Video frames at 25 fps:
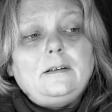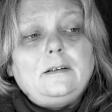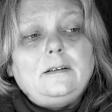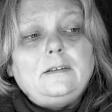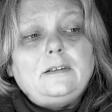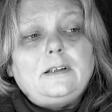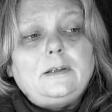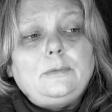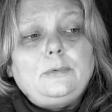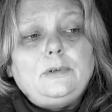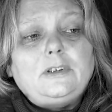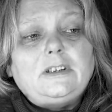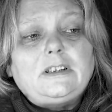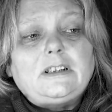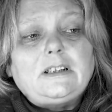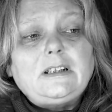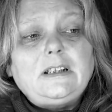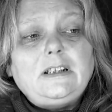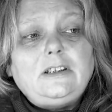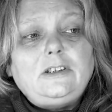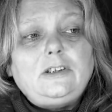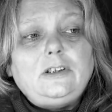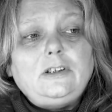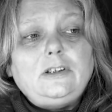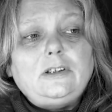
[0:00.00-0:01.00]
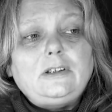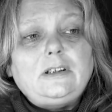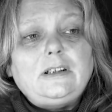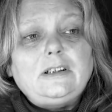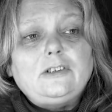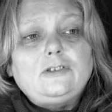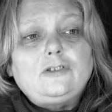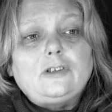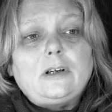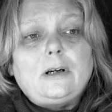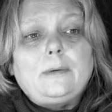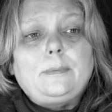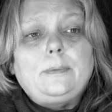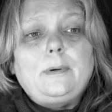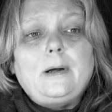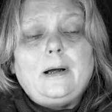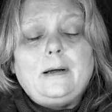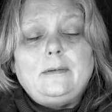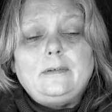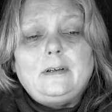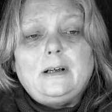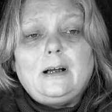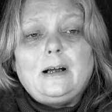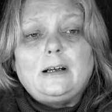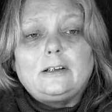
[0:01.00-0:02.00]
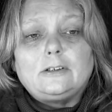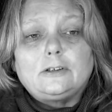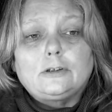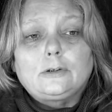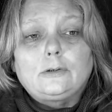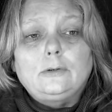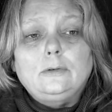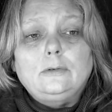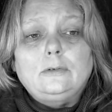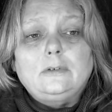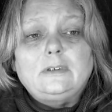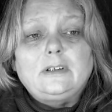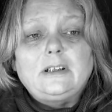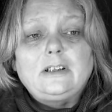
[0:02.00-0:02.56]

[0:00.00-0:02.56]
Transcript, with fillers: They would say to you, there's a, at school,